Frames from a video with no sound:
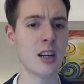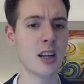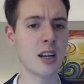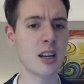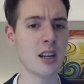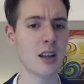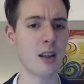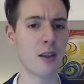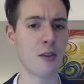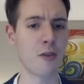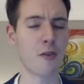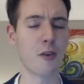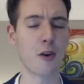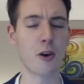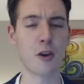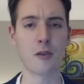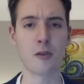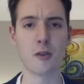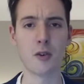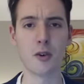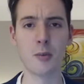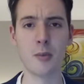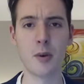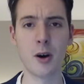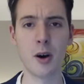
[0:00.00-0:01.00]
he fought
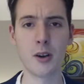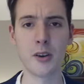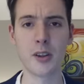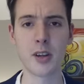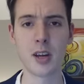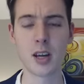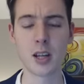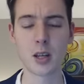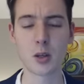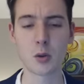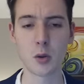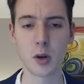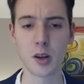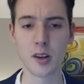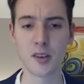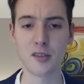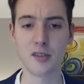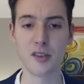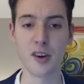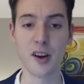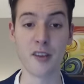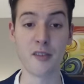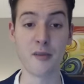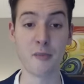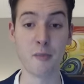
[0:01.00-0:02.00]
for about
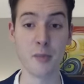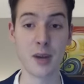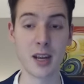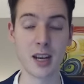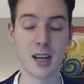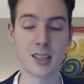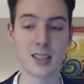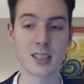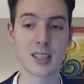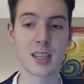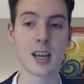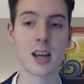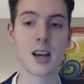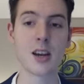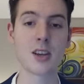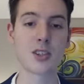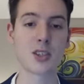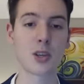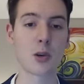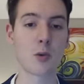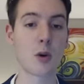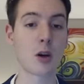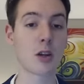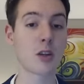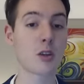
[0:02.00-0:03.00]
twenty-five minutes. So
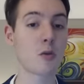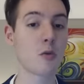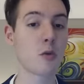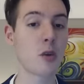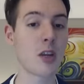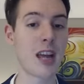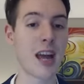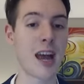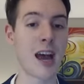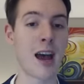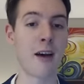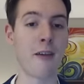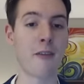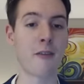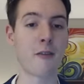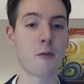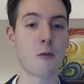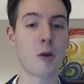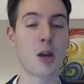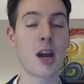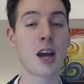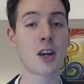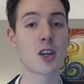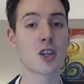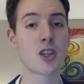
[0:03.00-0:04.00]
what do we have? We
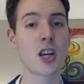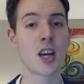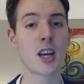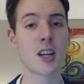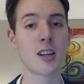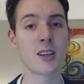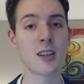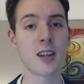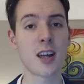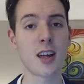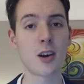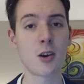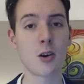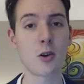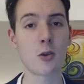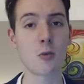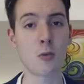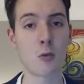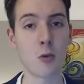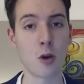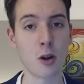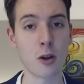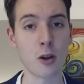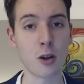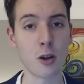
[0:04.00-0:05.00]
actually had another
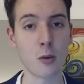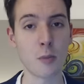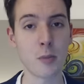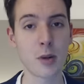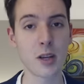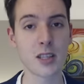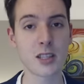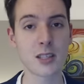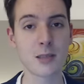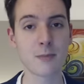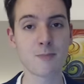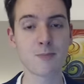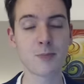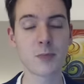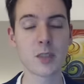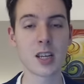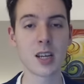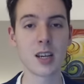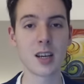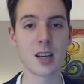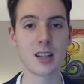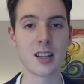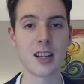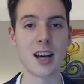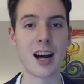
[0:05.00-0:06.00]
Roy Lopez,
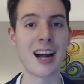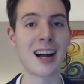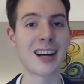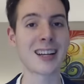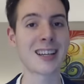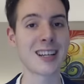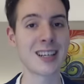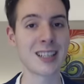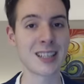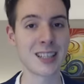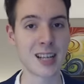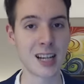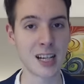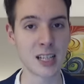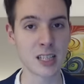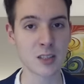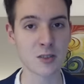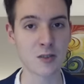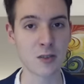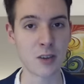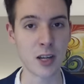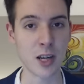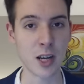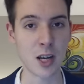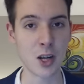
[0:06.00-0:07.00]
the Arkhangelsk
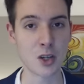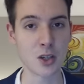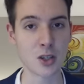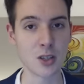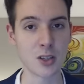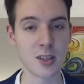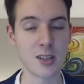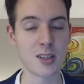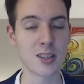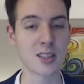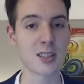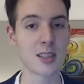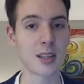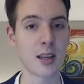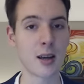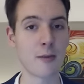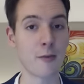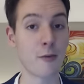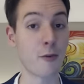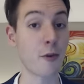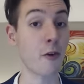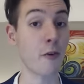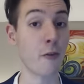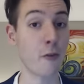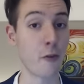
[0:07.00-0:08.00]
variation, this time
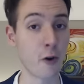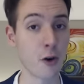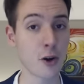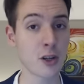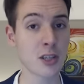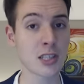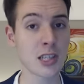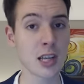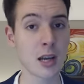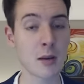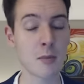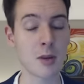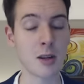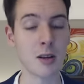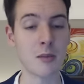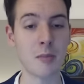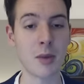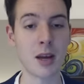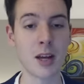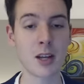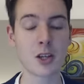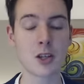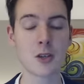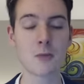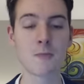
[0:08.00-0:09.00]
for first time in a
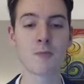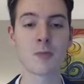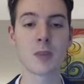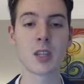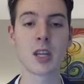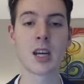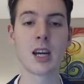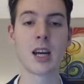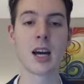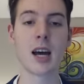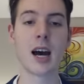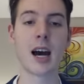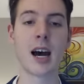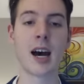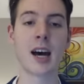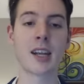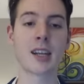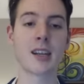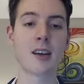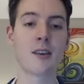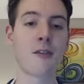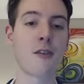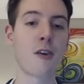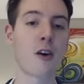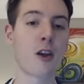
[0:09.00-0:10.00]
match, and they
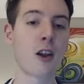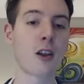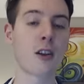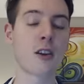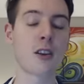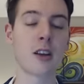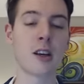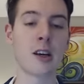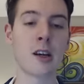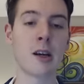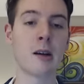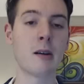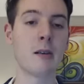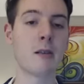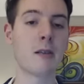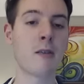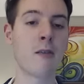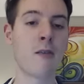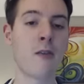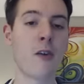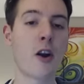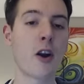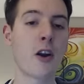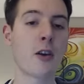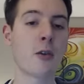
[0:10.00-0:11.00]
followed a
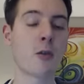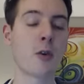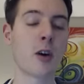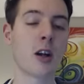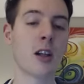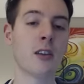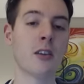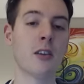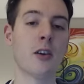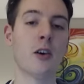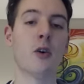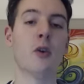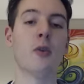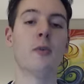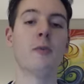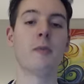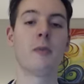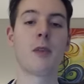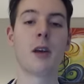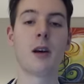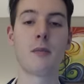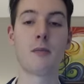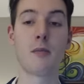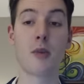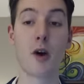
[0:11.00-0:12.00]
very well-known
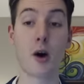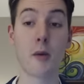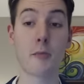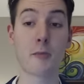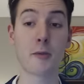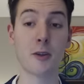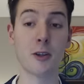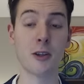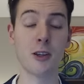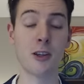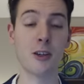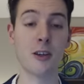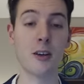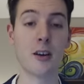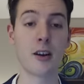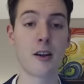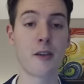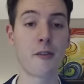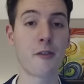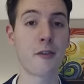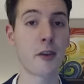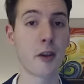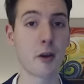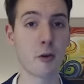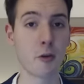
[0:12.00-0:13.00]
popular
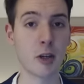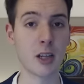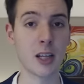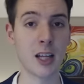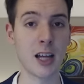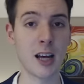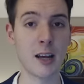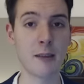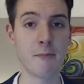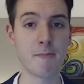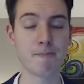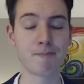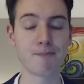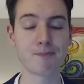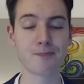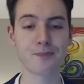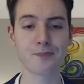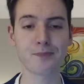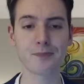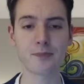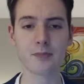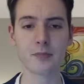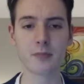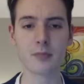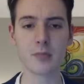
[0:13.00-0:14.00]
theory line,
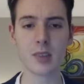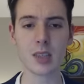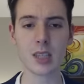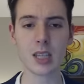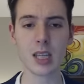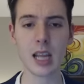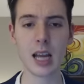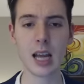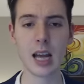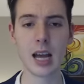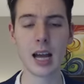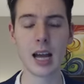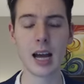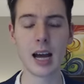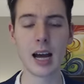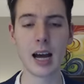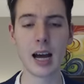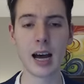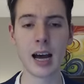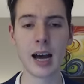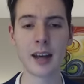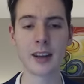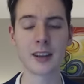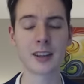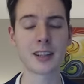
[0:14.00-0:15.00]

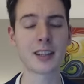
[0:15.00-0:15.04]
and